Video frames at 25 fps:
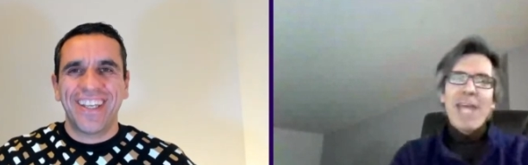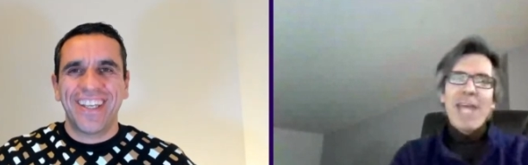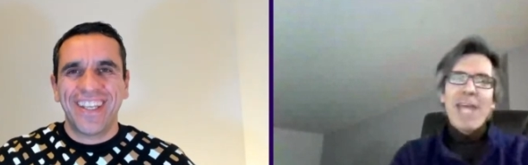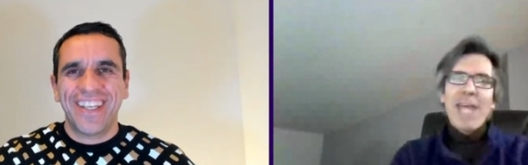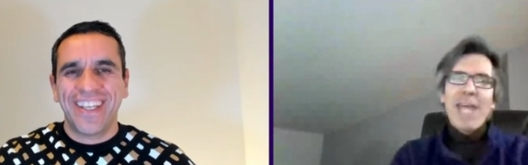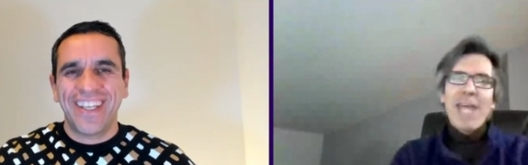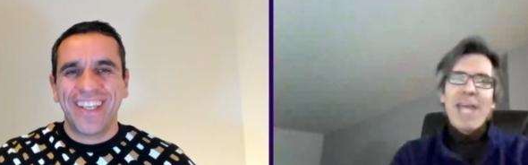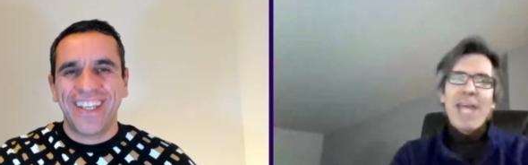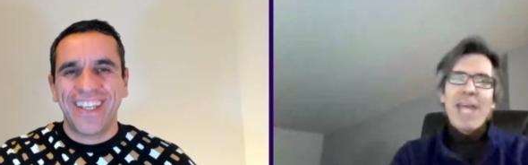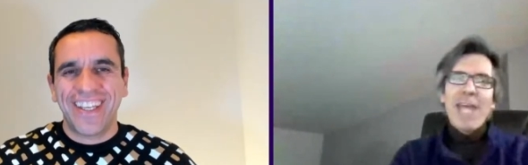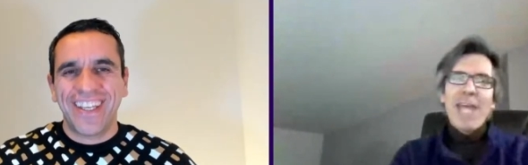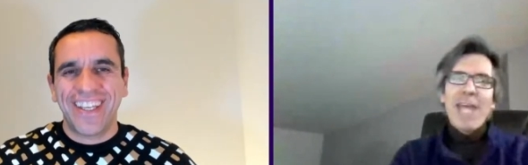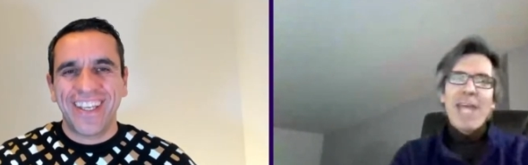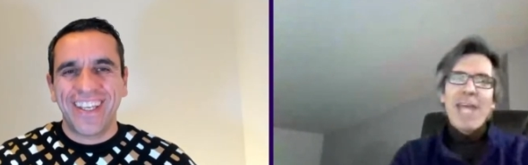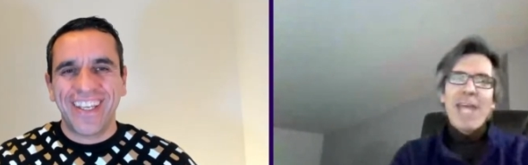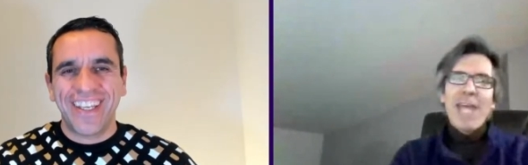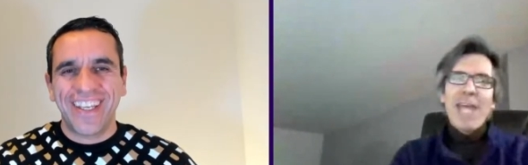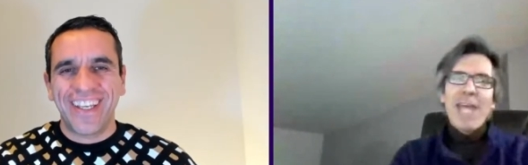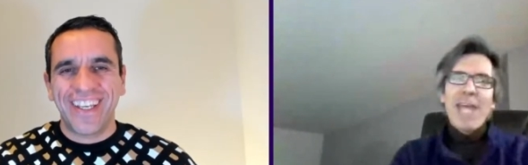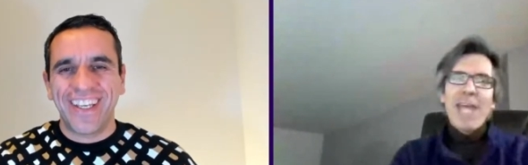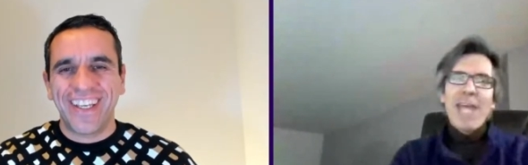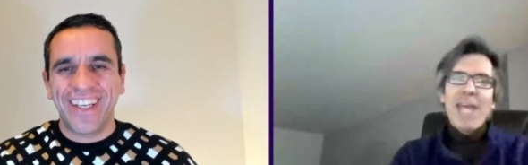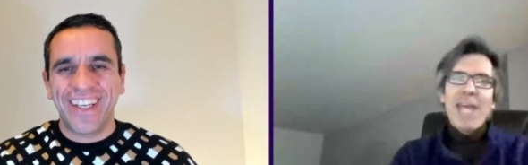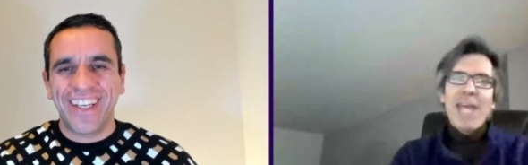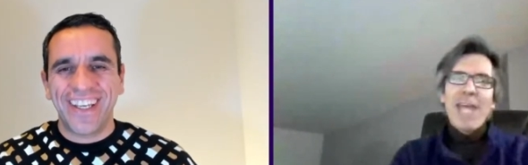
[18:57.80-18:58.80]

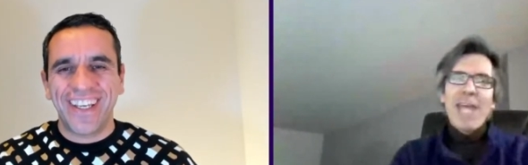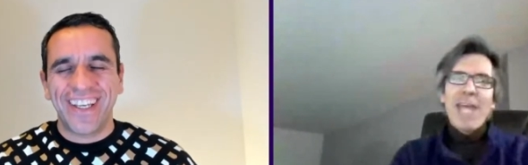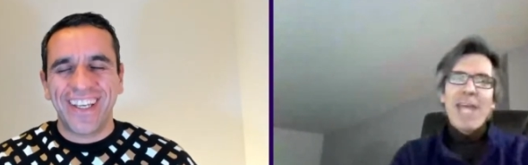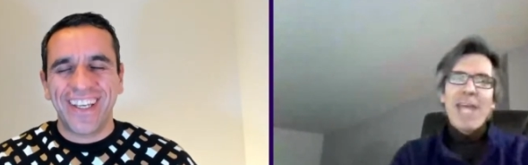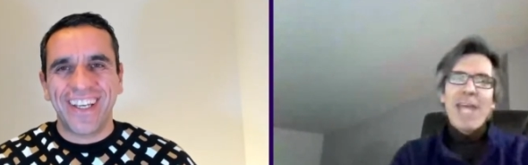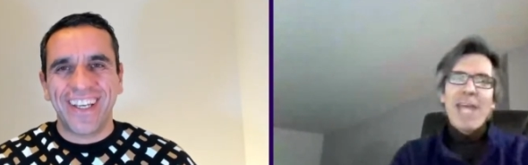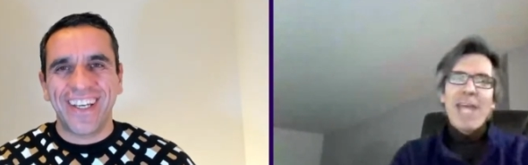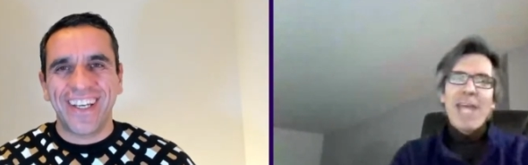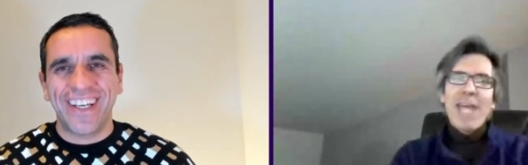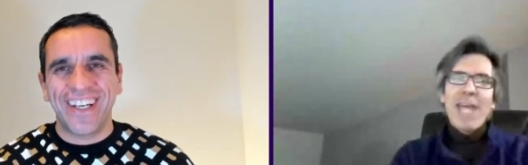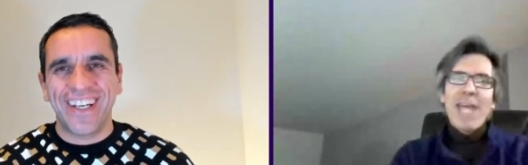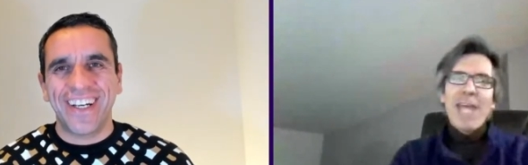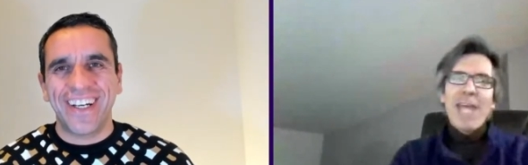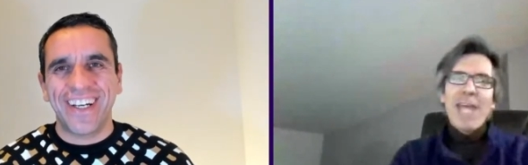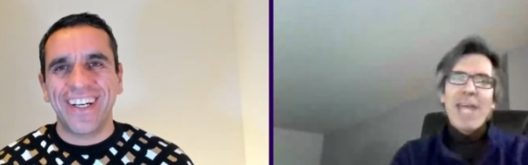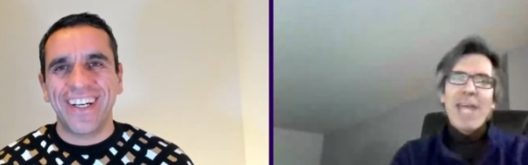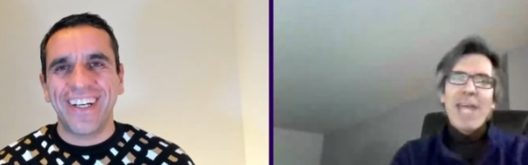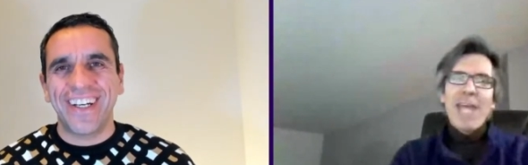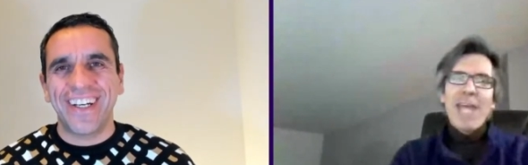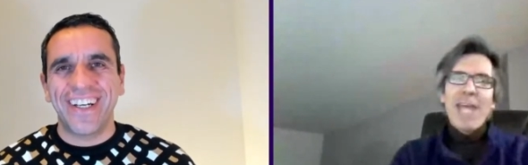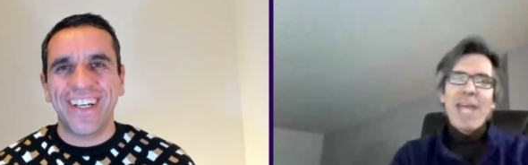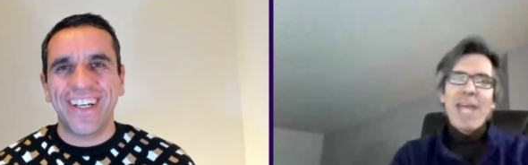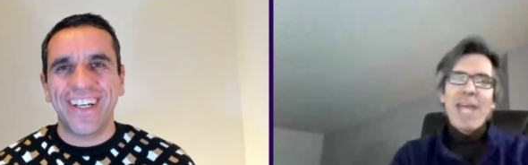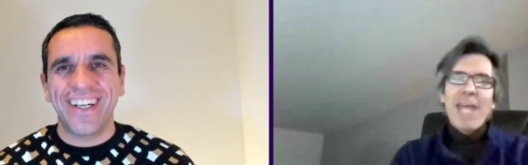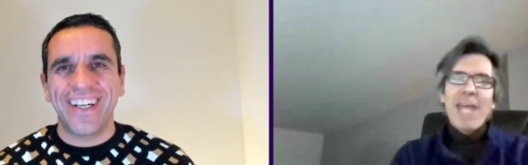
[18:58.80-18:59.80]

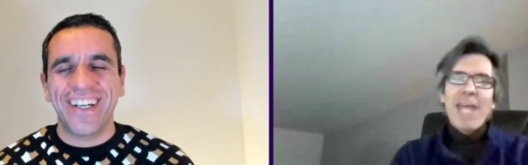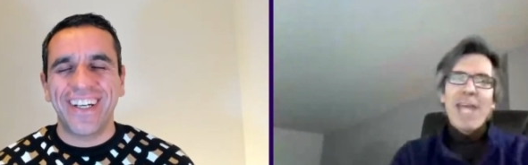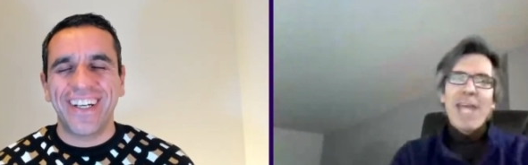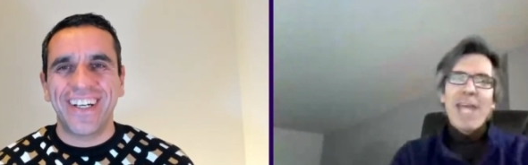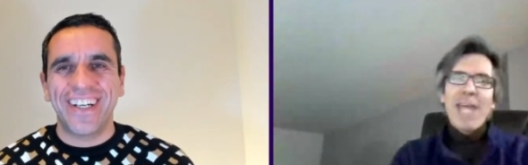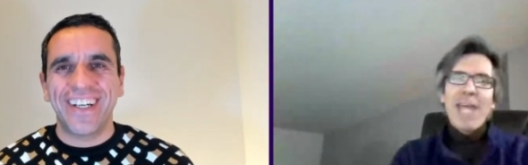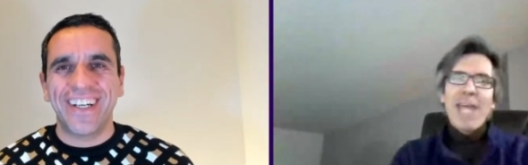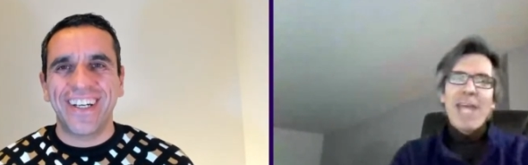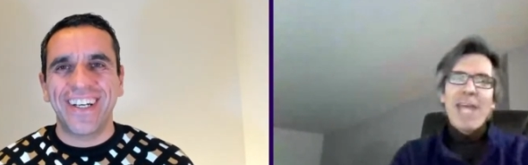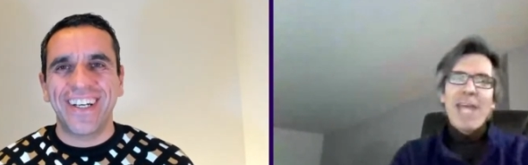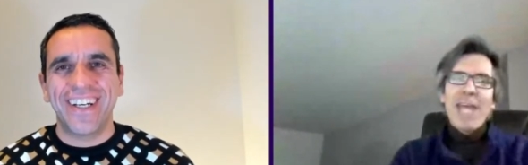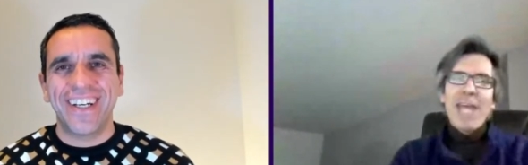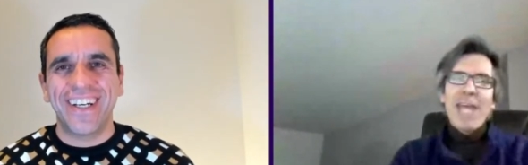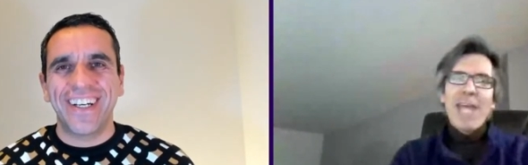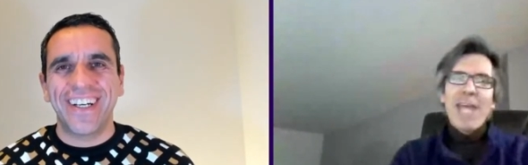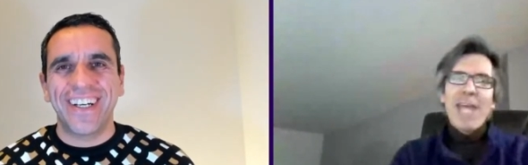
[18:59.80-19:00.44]
[no speech]